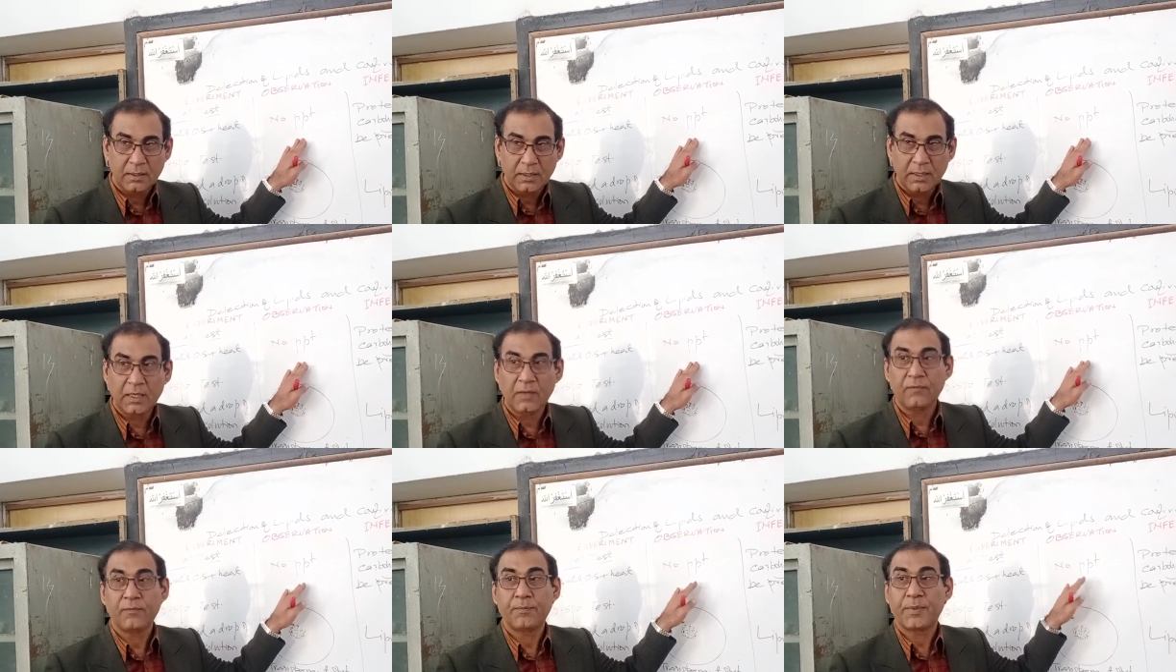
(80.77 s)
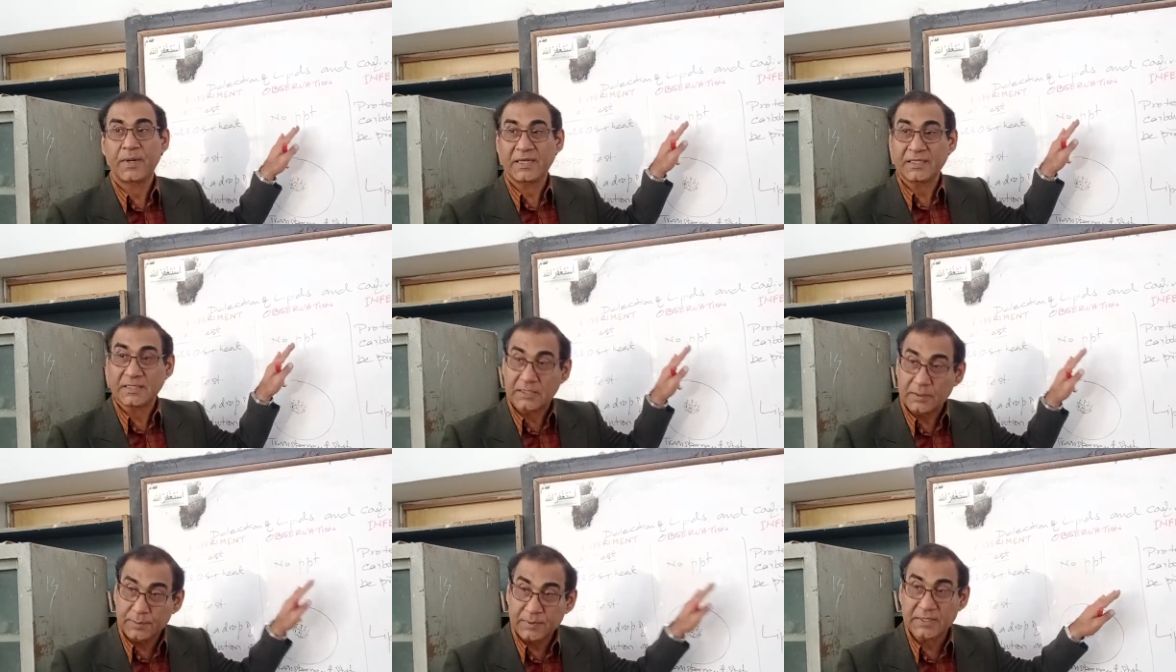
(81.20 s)
if
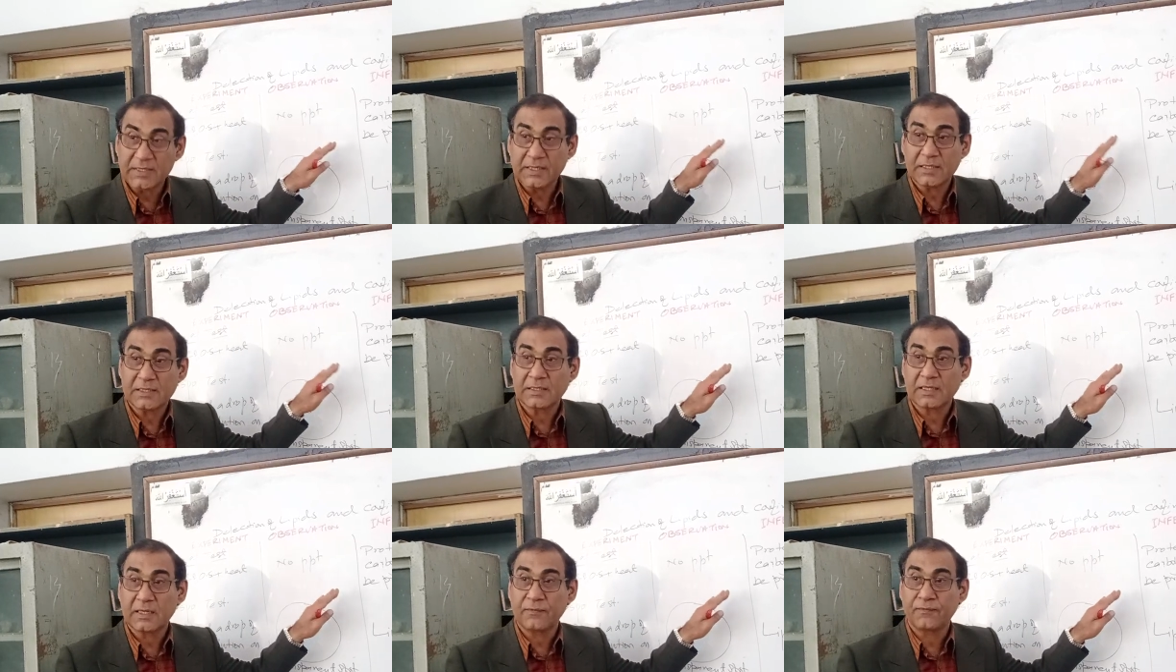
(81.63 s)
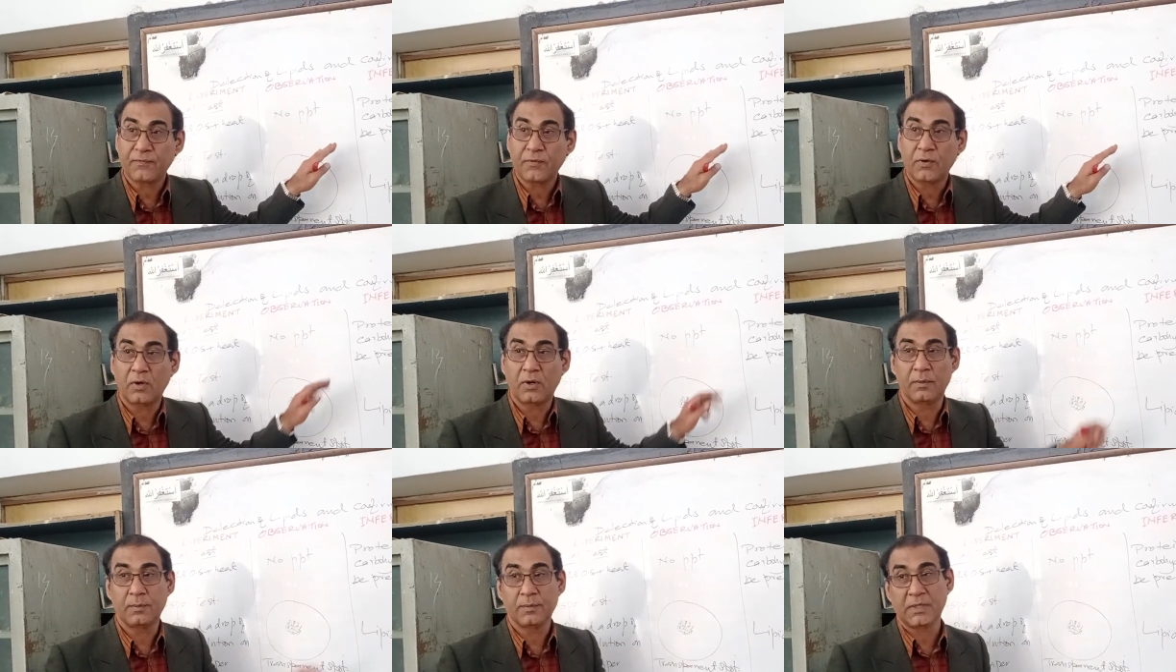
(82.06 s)
precipitates are
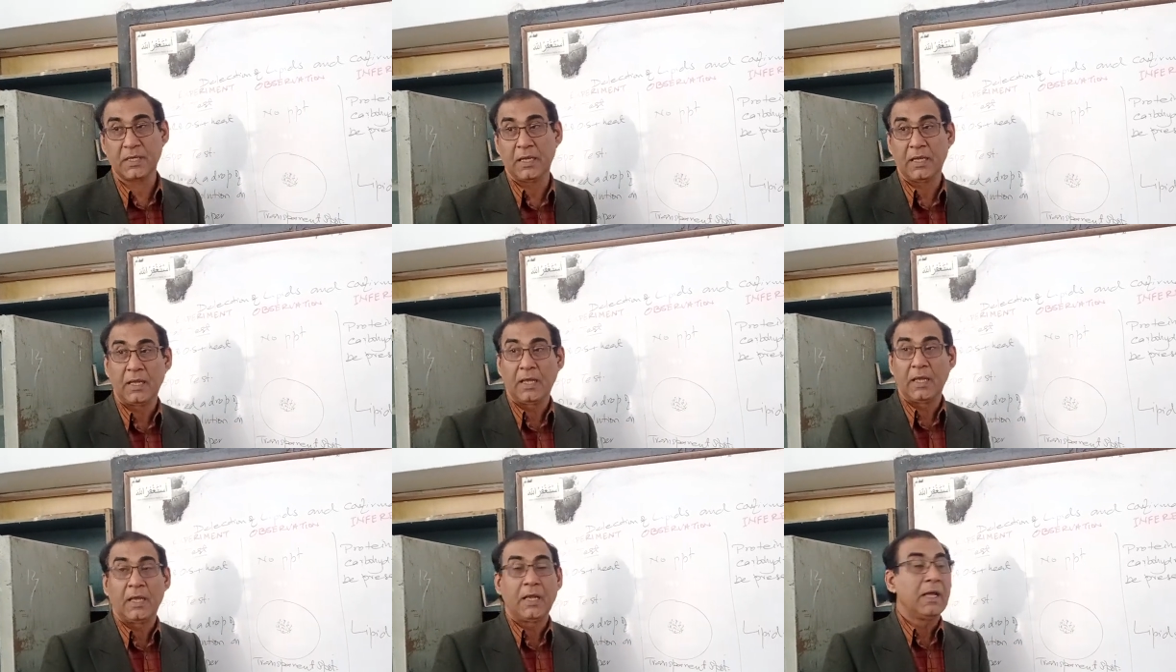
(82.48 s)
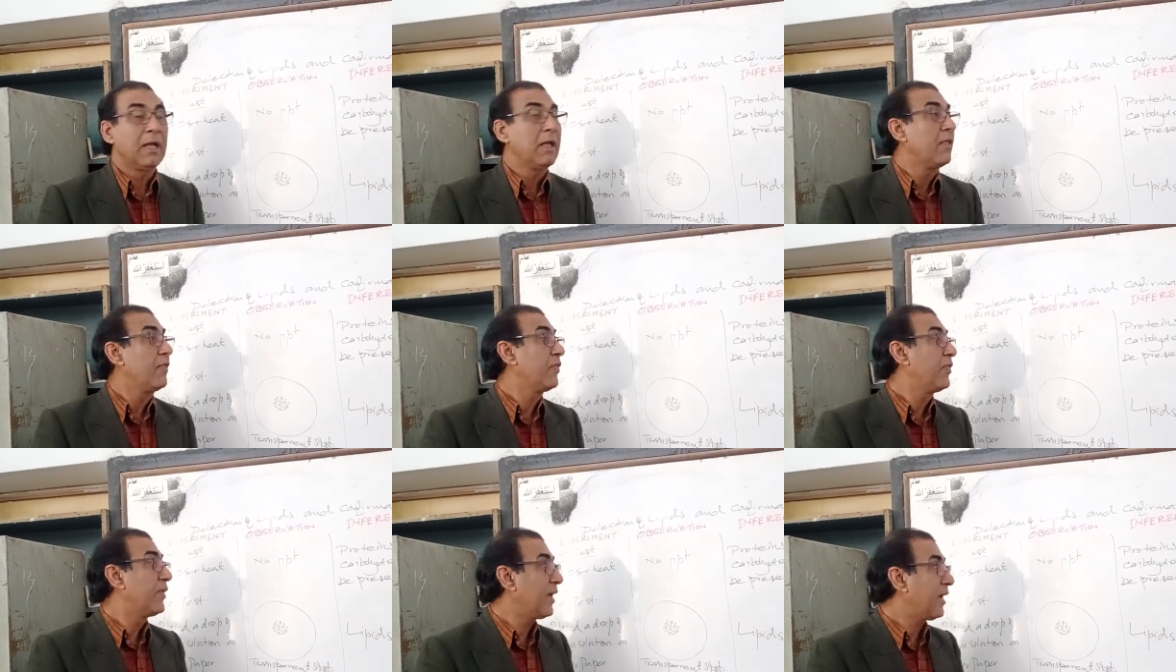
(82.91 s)
formed,
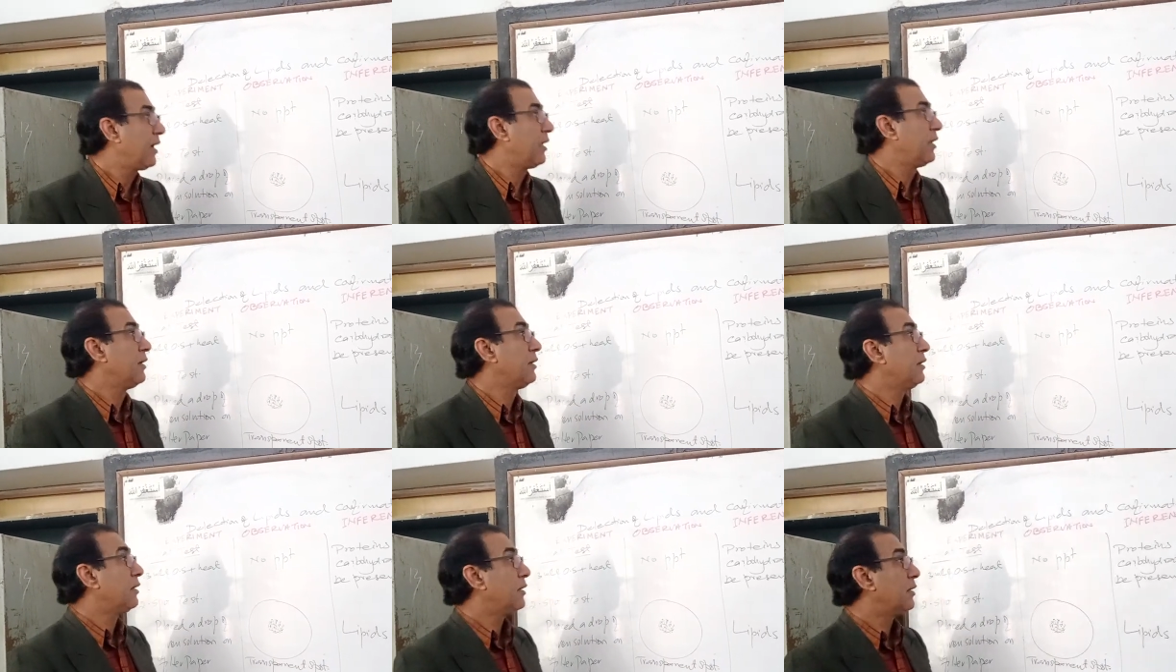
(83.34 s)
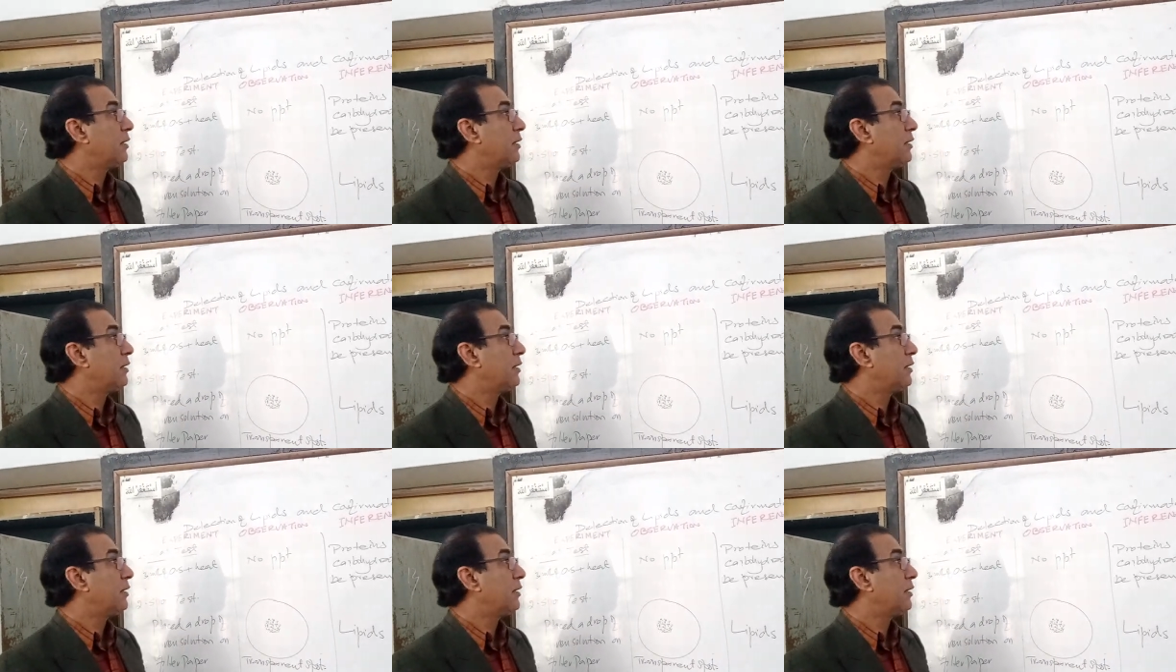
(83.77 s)
then